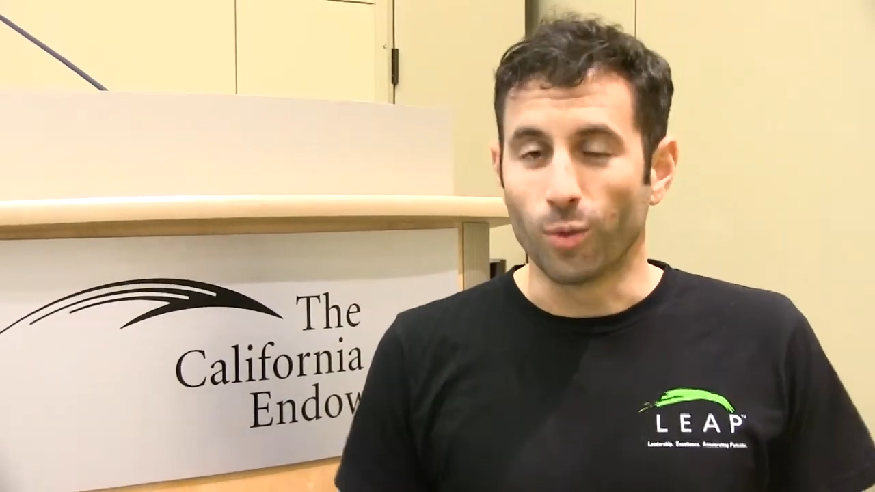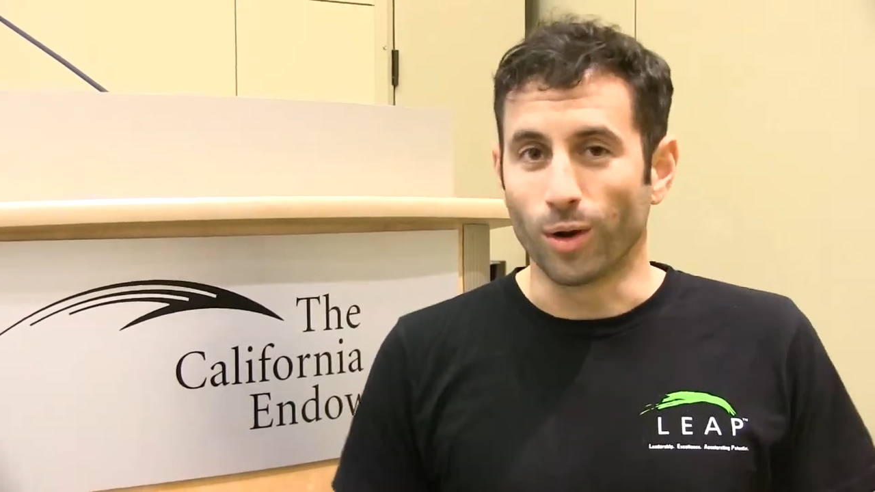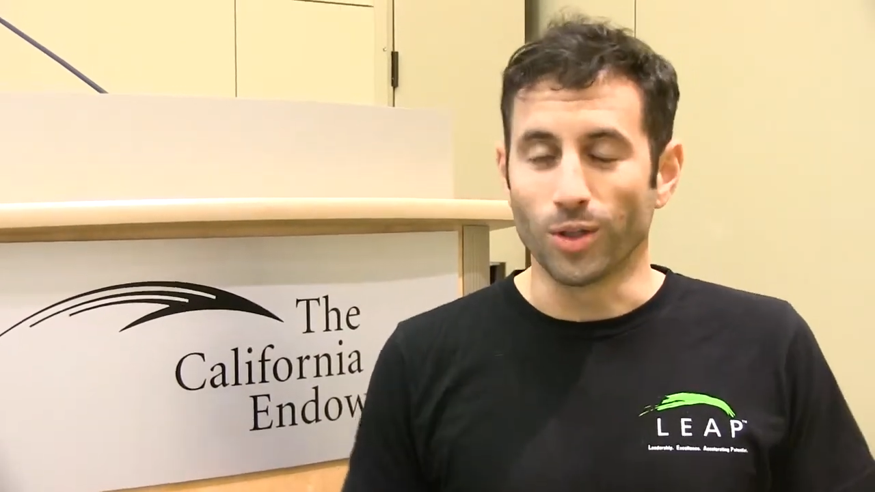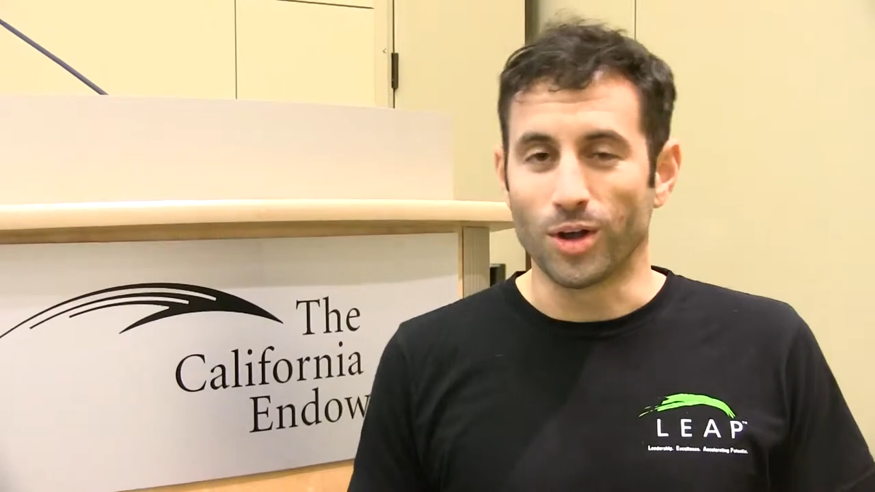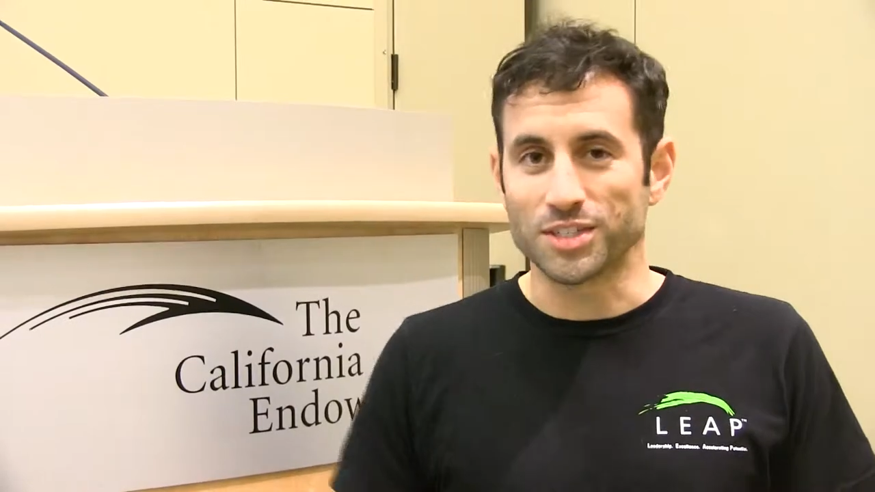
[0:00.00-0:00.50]

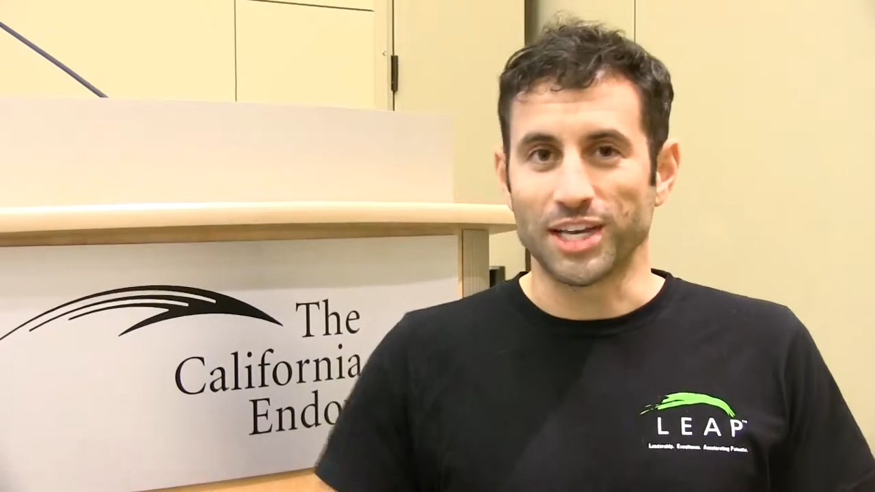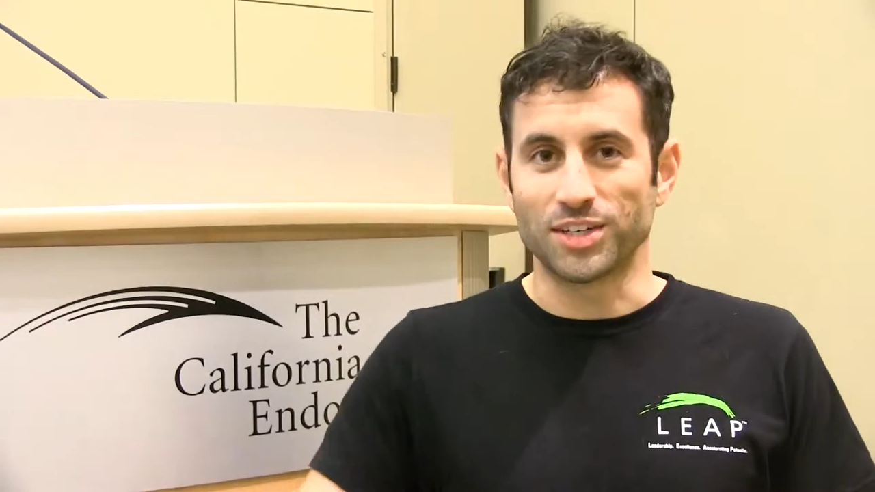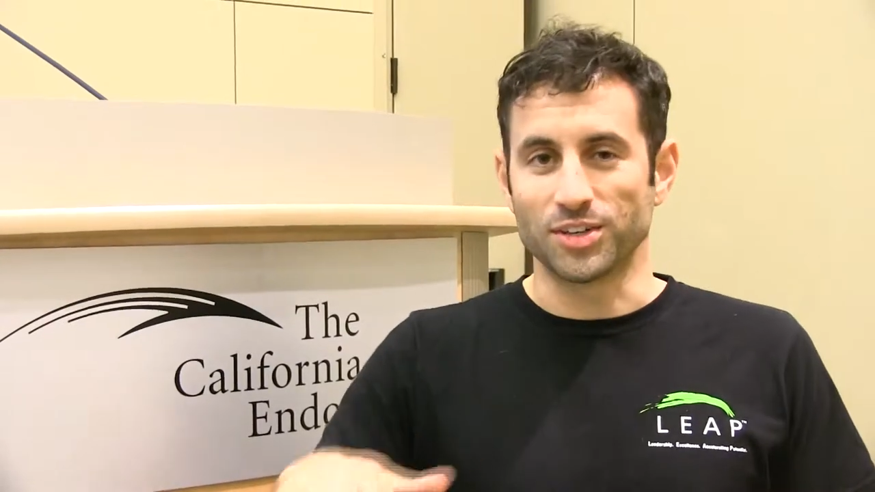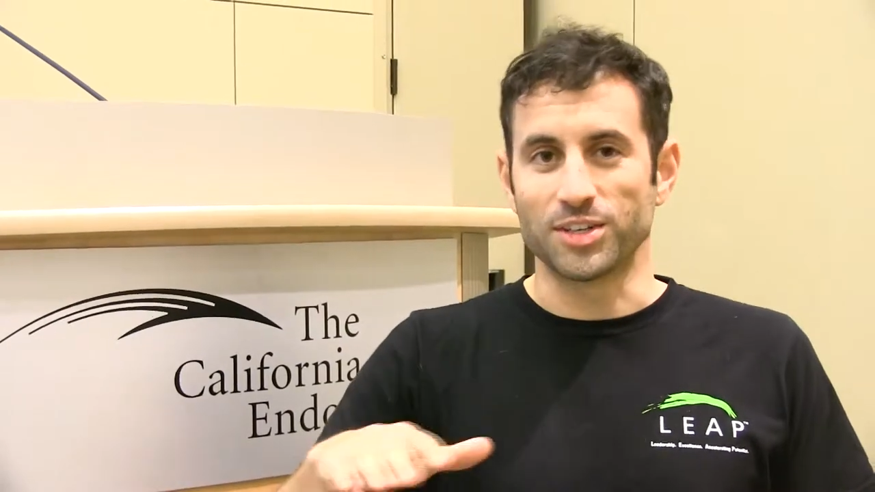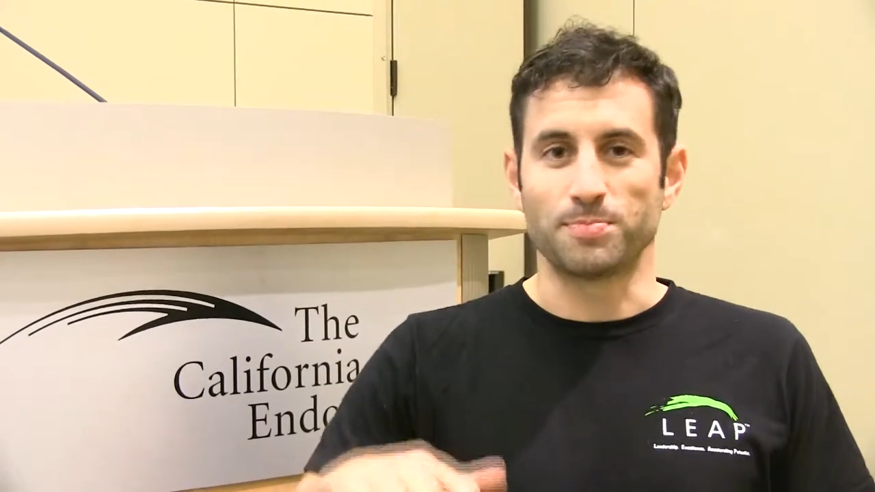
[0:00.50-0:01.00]
We're a Los
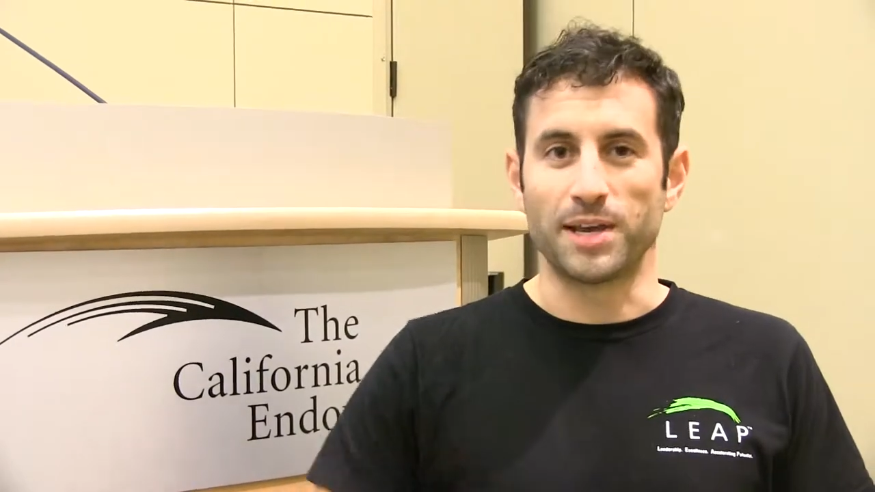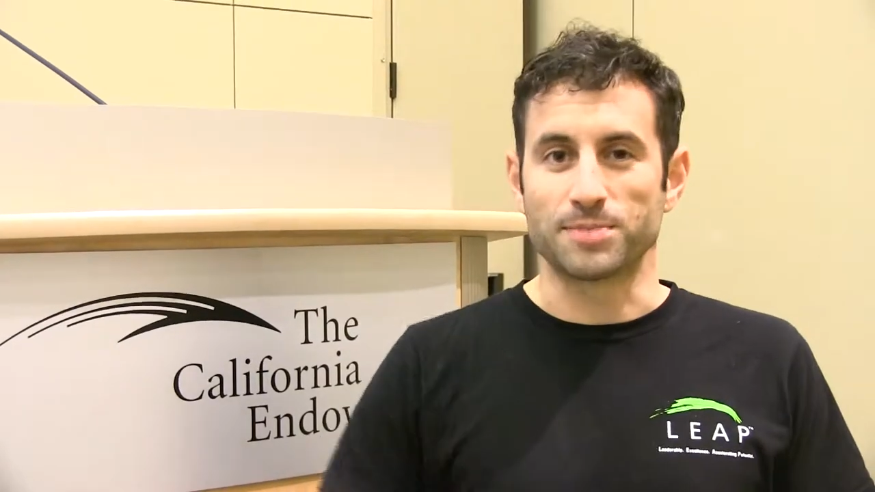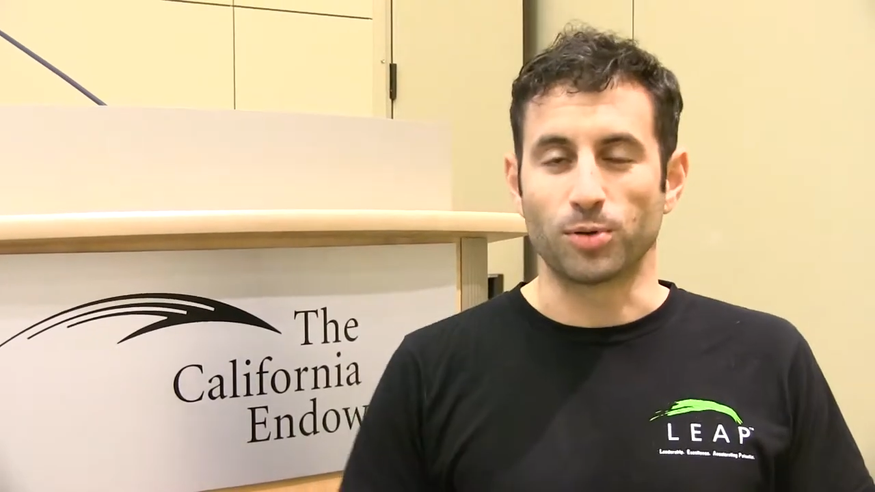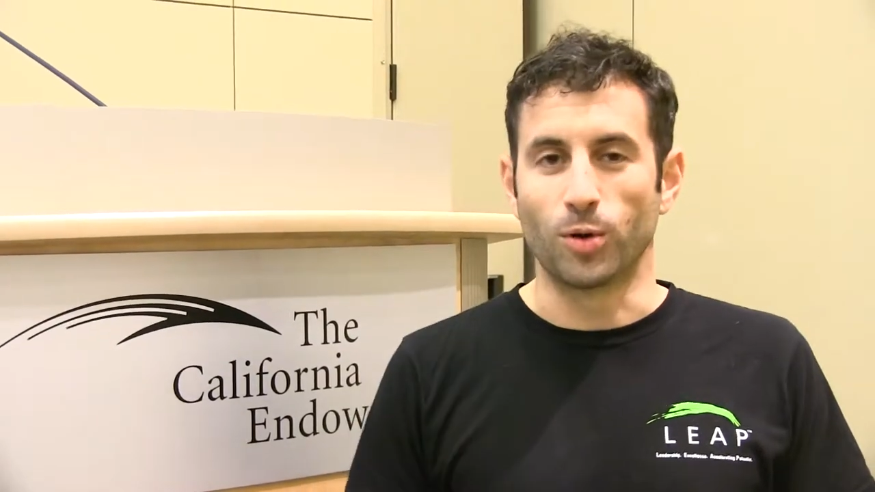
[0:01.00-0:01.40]
Angeles-based